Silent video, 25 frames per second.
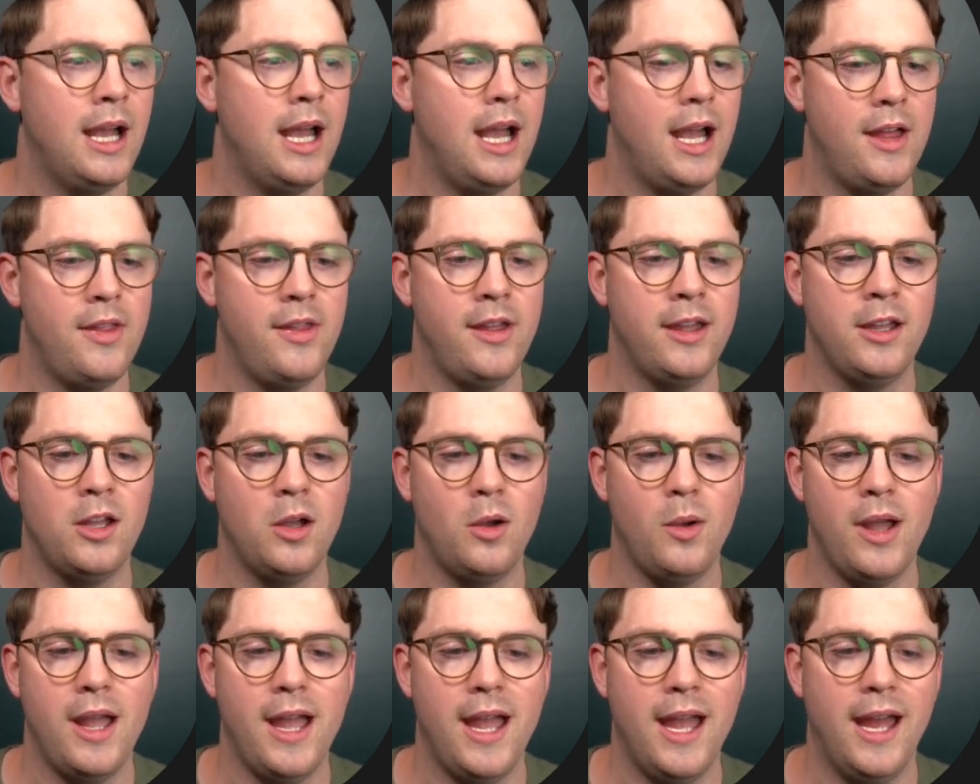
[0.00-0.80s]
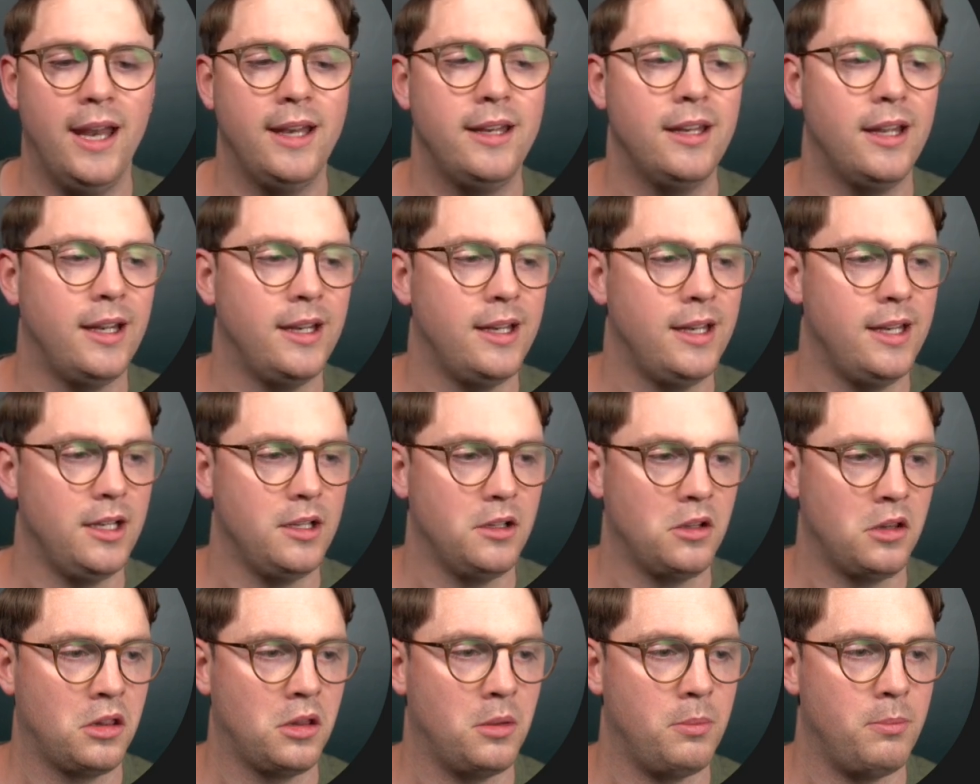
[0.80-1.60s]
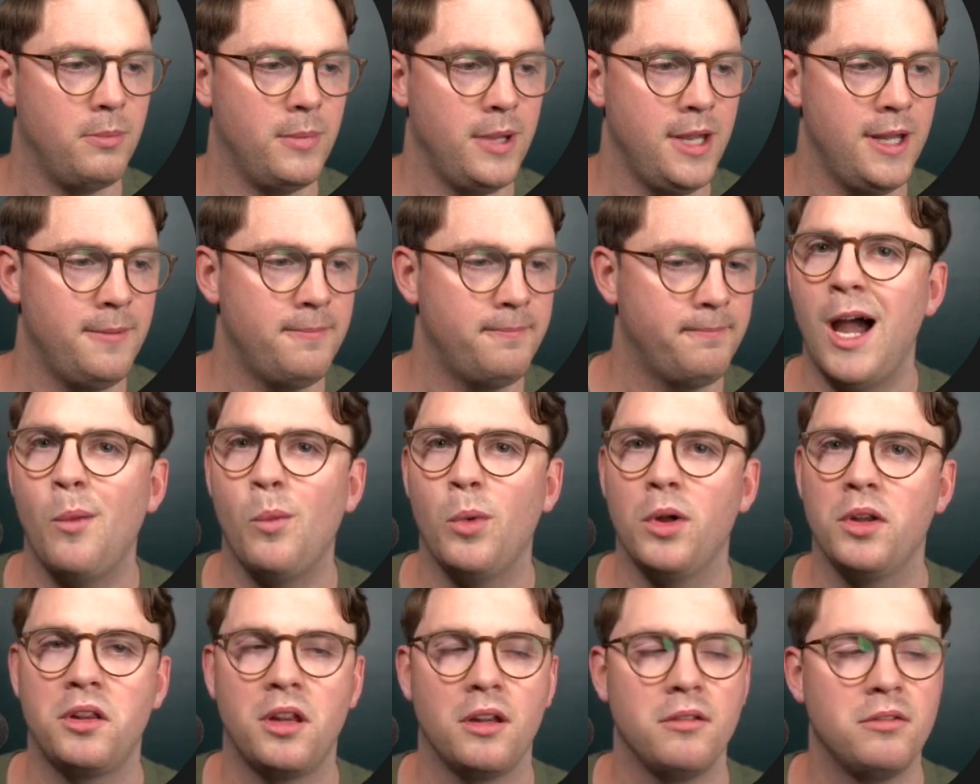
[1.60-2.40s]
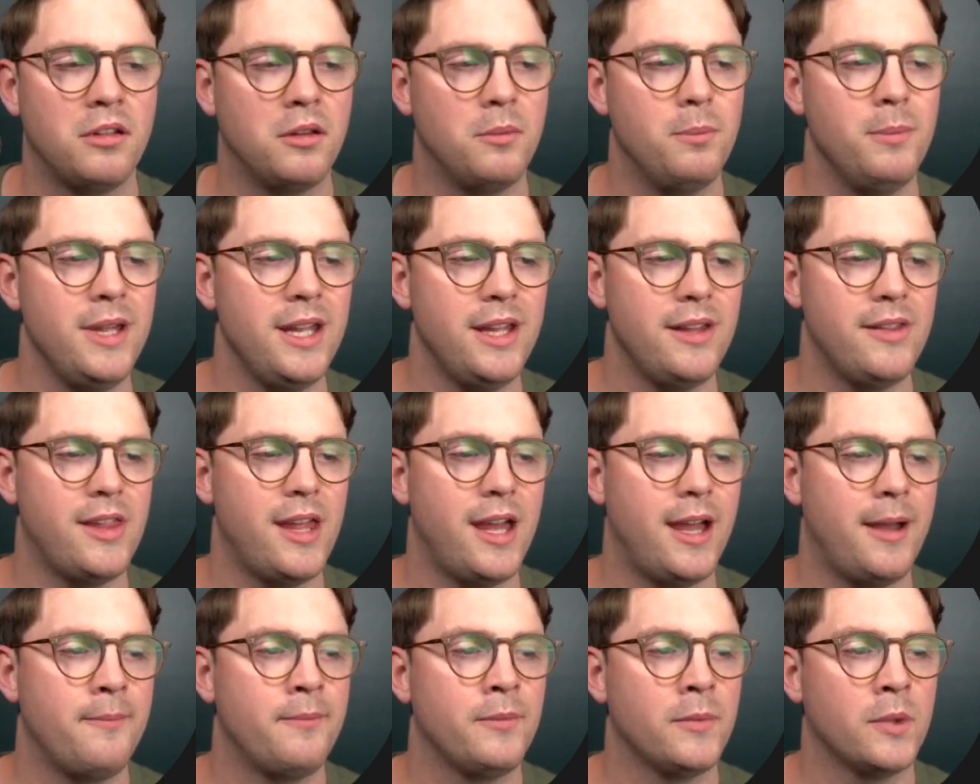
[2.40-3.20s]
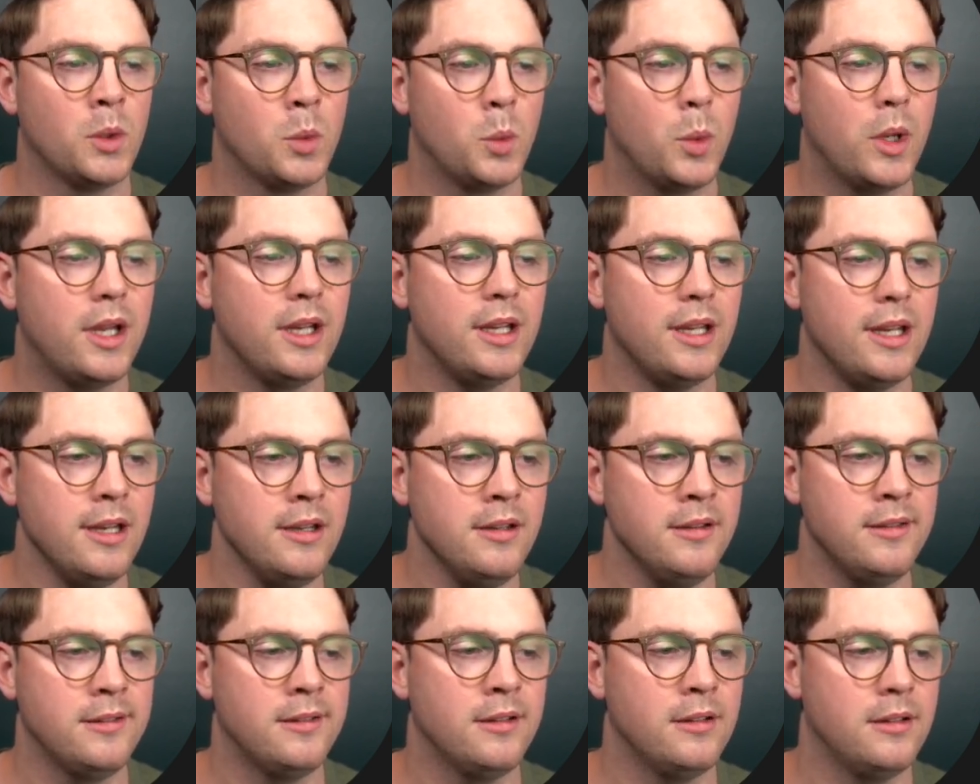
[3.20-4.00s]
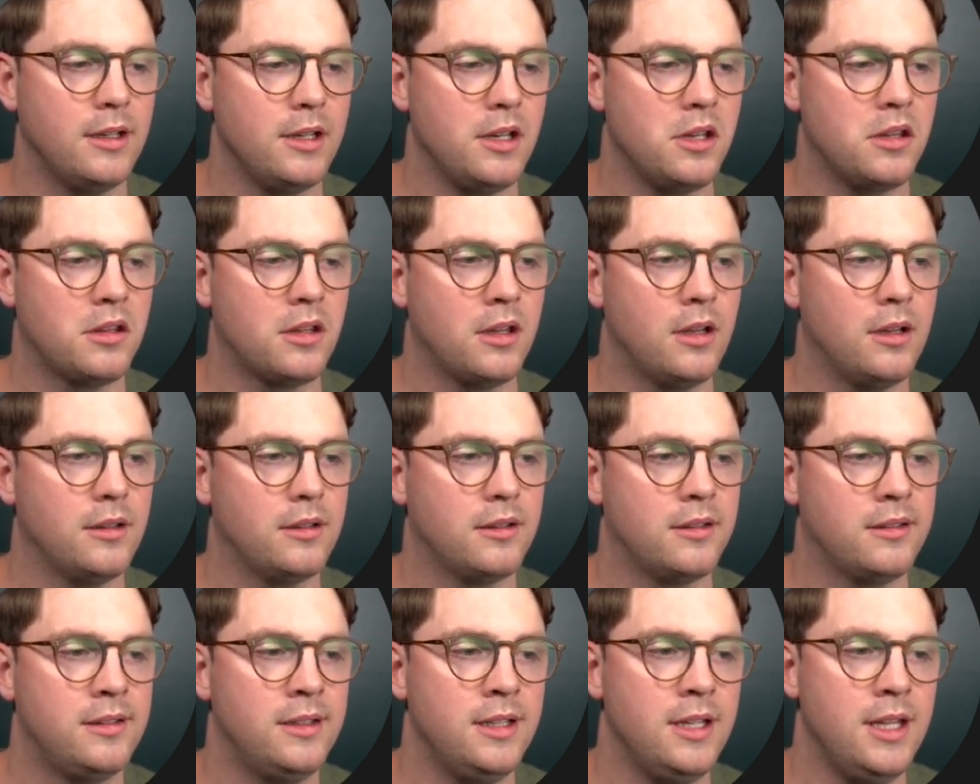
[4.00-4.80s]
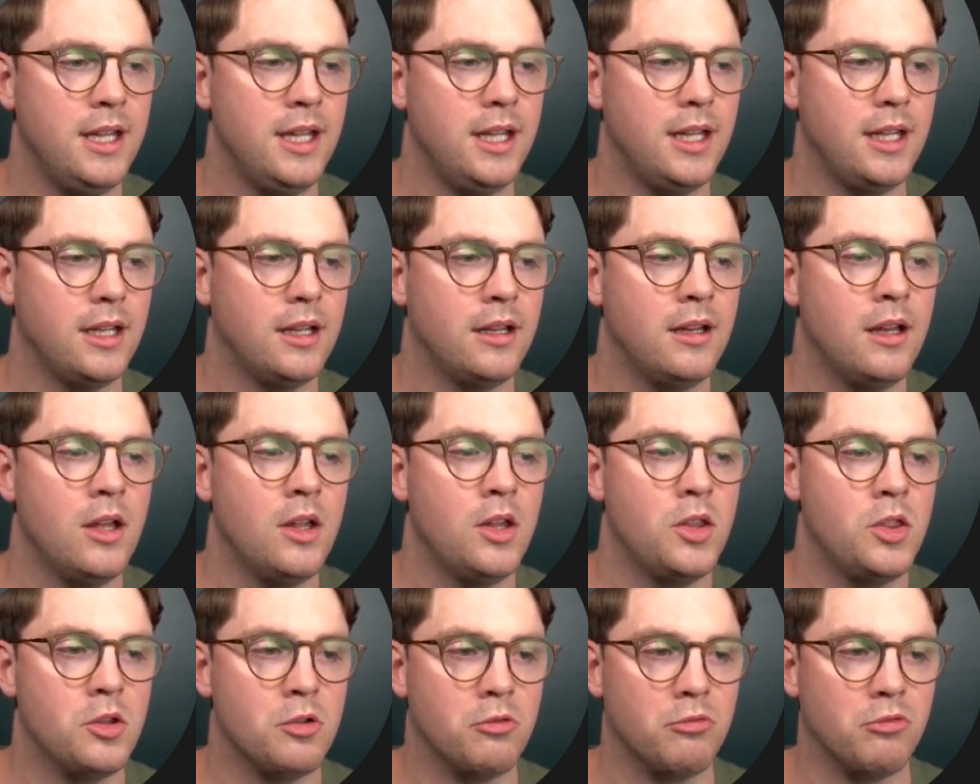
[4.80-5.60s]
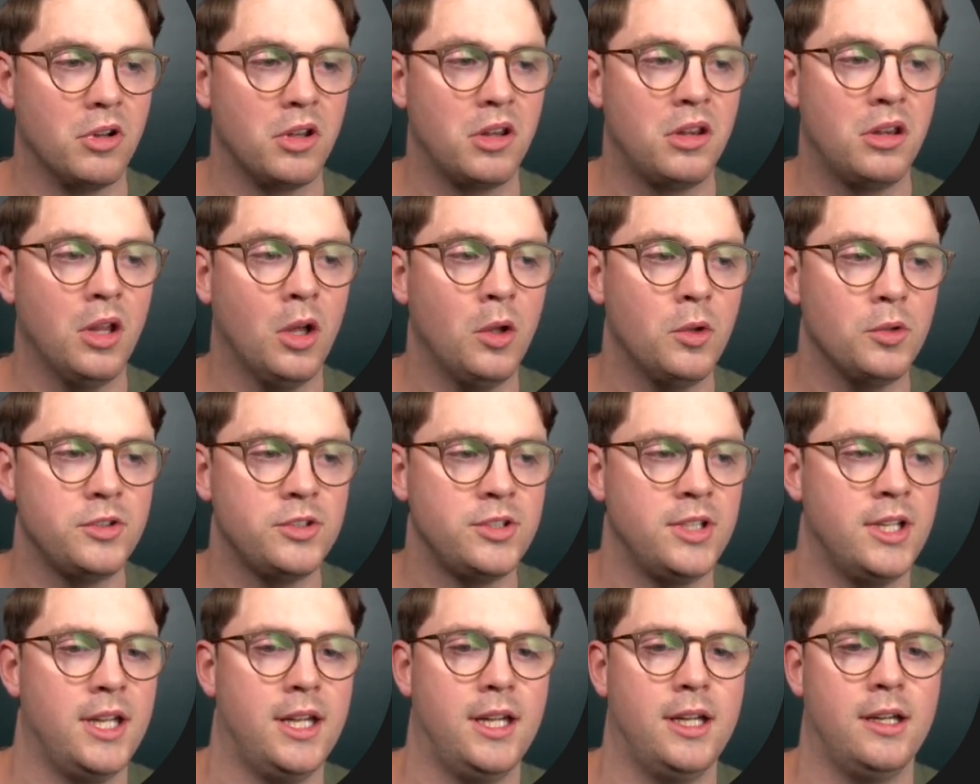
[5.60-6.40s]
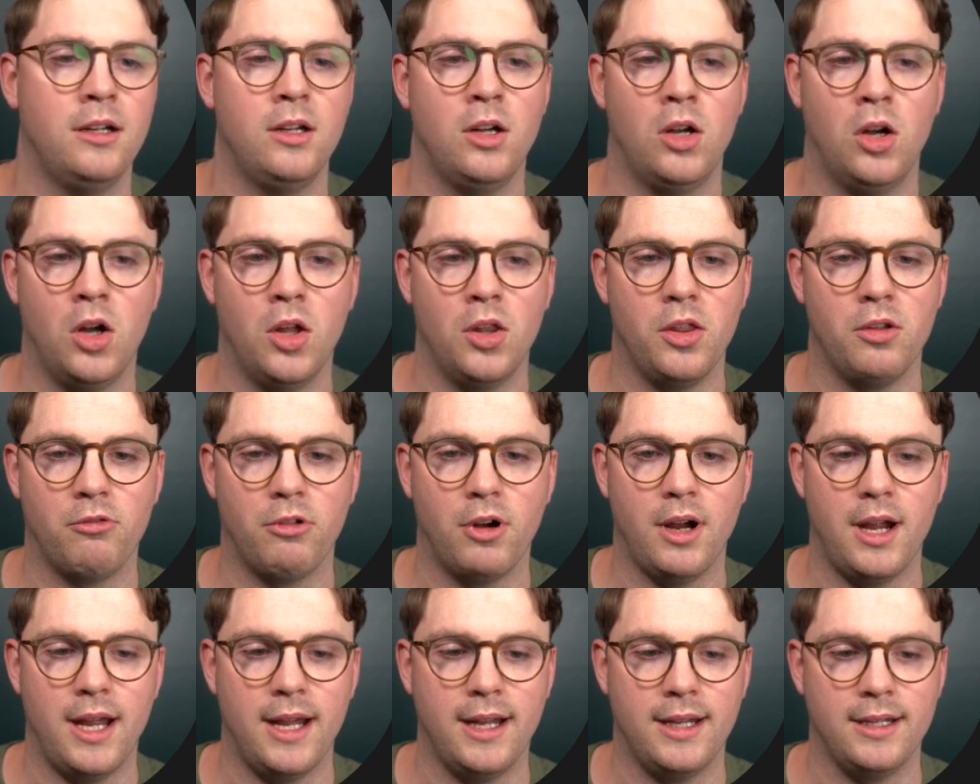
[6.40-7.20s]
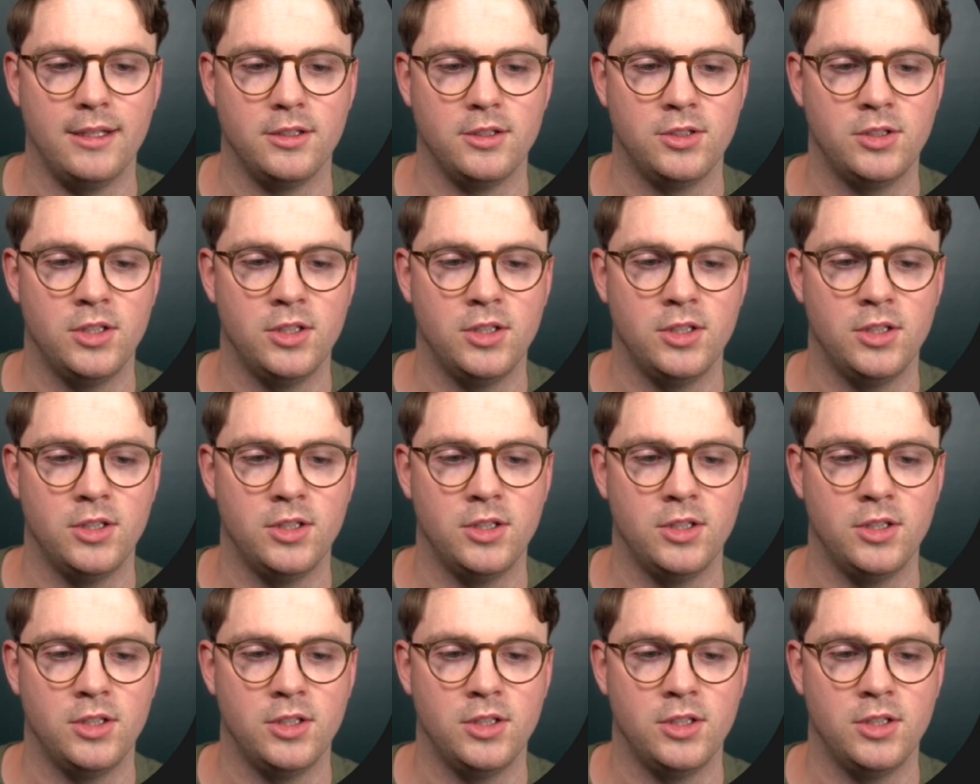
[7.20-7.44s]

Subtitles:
And then go ahead and hit submit. And once I've submitted that, we can instantly start seeing the results here on the right-hand